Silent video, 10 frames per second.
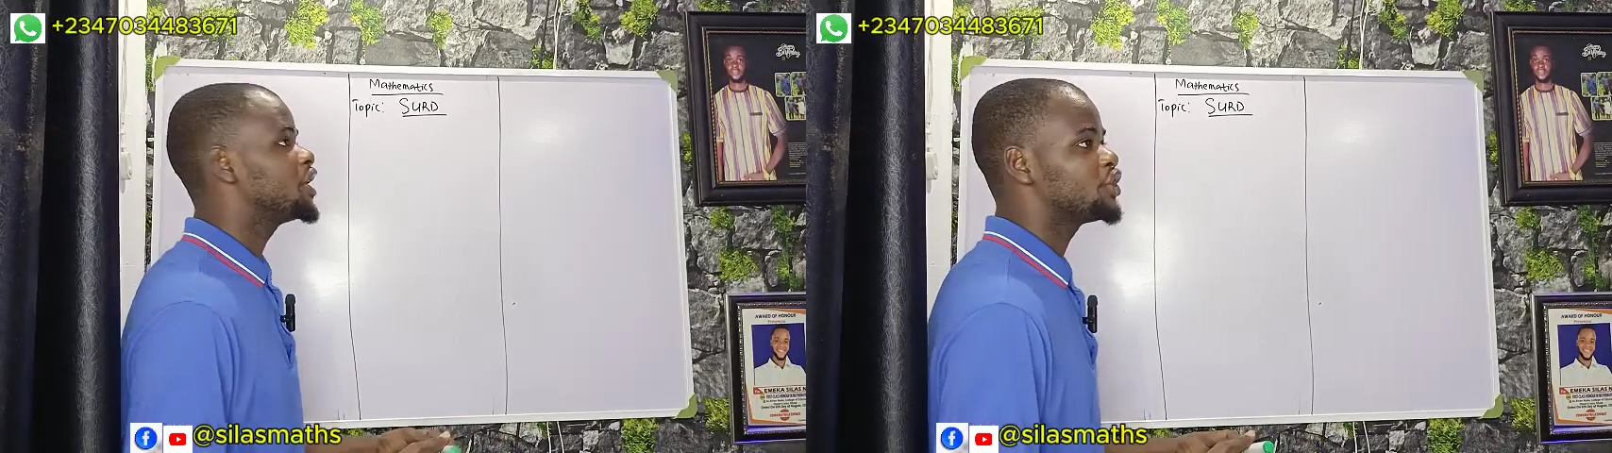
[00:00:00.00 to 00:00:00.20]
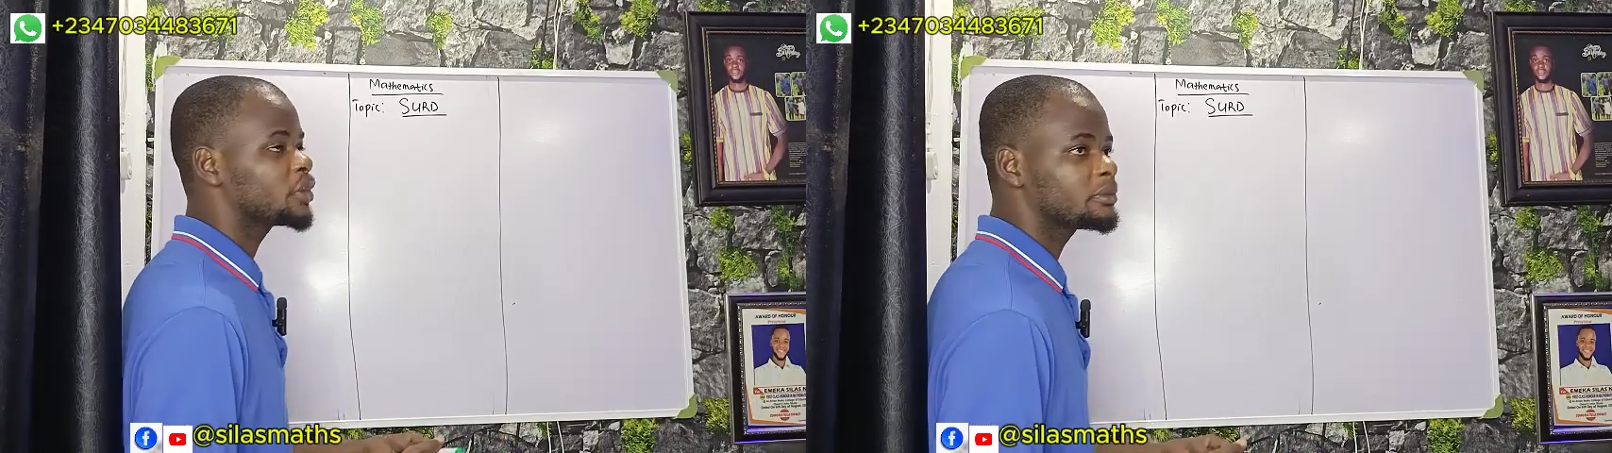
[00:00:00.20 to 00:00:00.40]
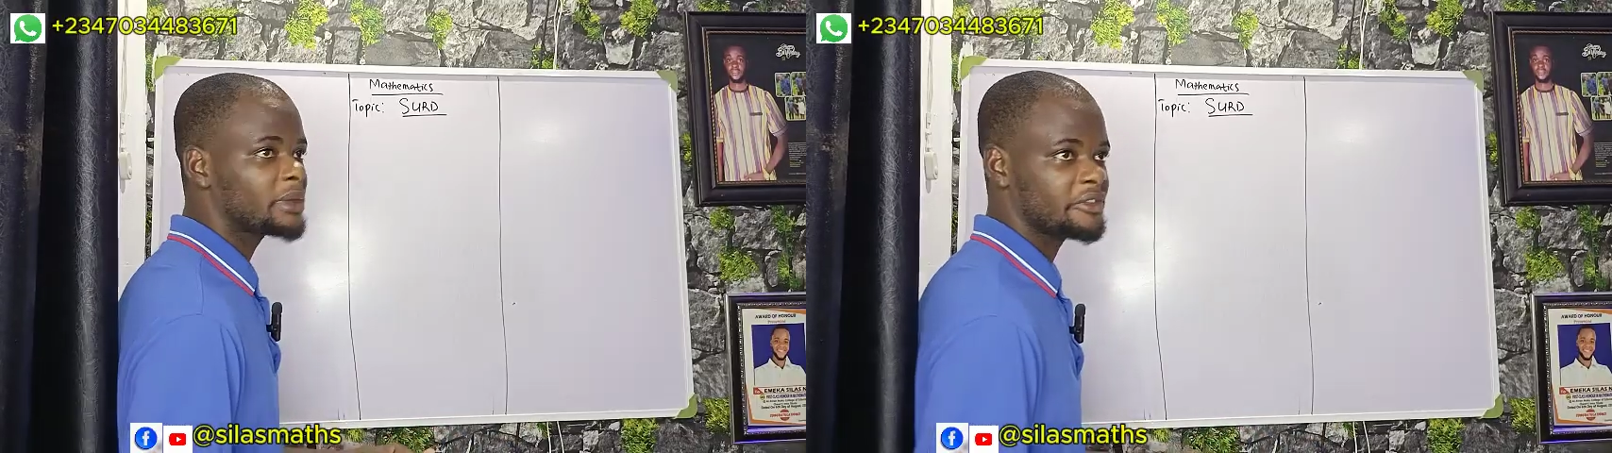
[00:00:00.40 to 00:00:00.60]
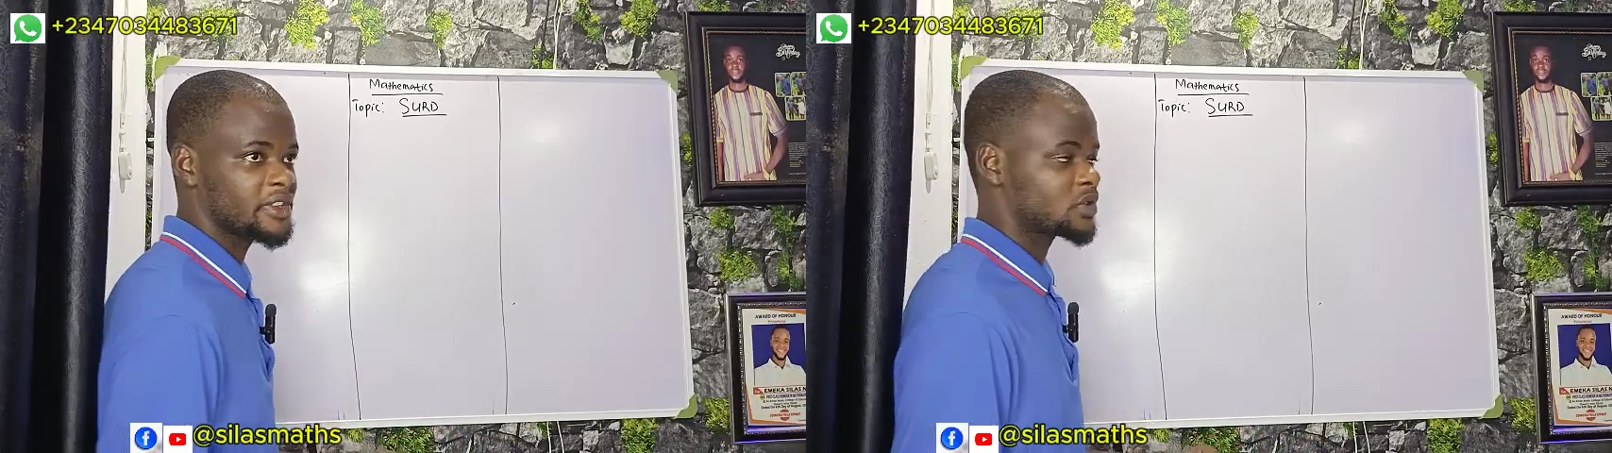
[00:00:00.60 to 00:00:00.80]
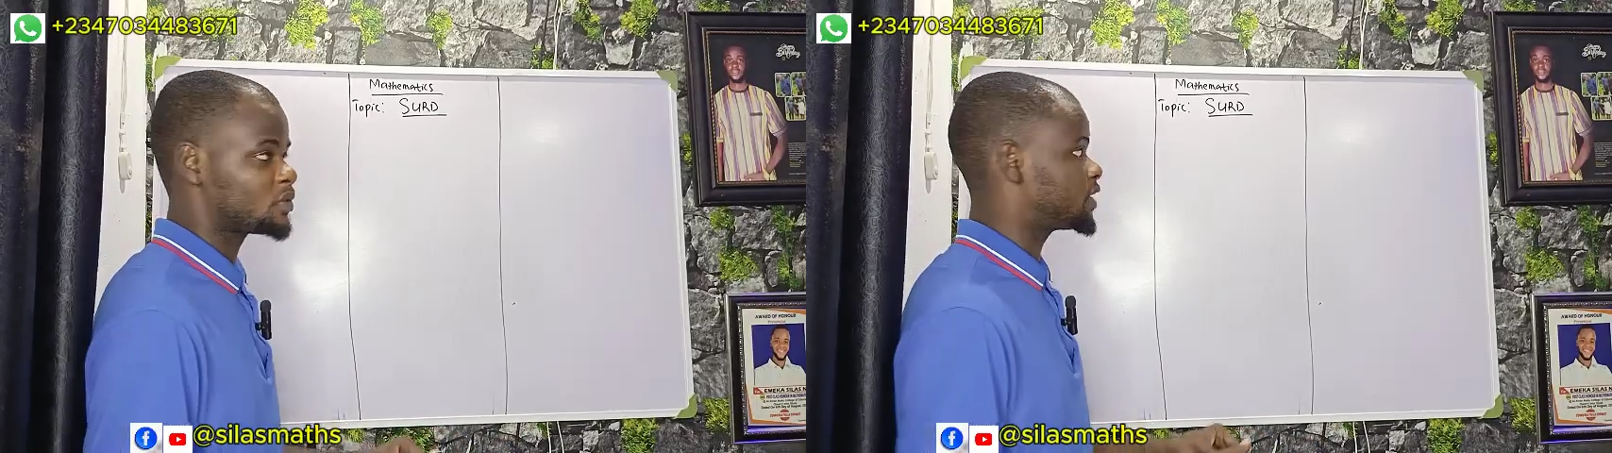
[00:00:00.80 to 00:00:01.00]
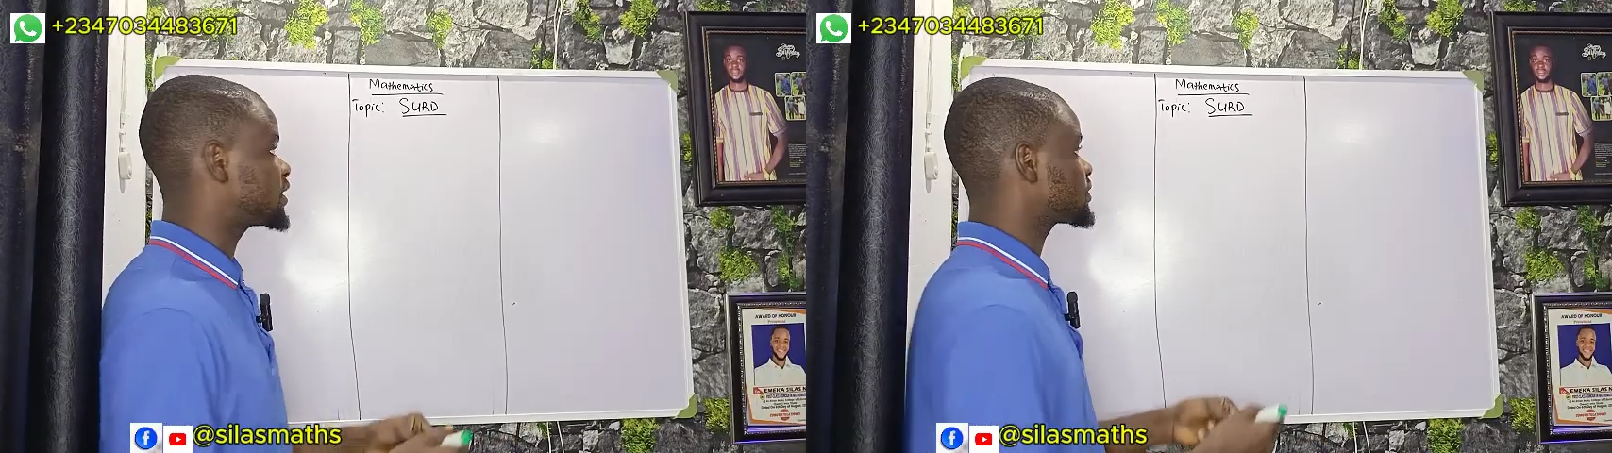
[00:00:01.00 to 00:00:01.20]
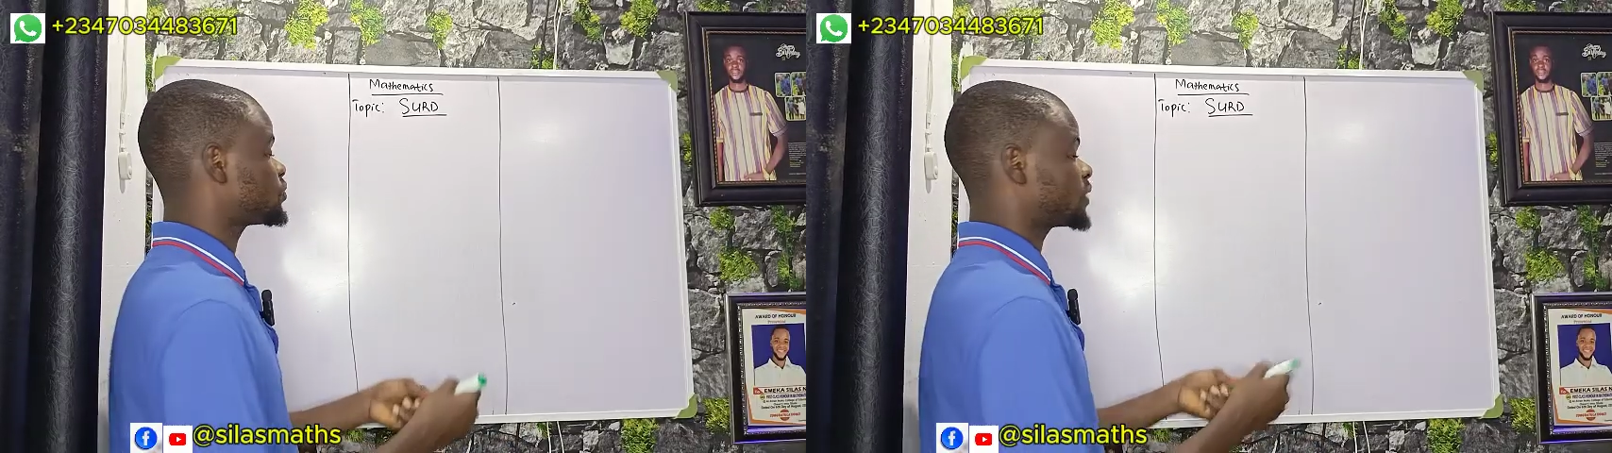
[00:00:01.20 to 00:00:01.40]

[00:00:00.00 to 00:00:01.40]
non-perfect squares?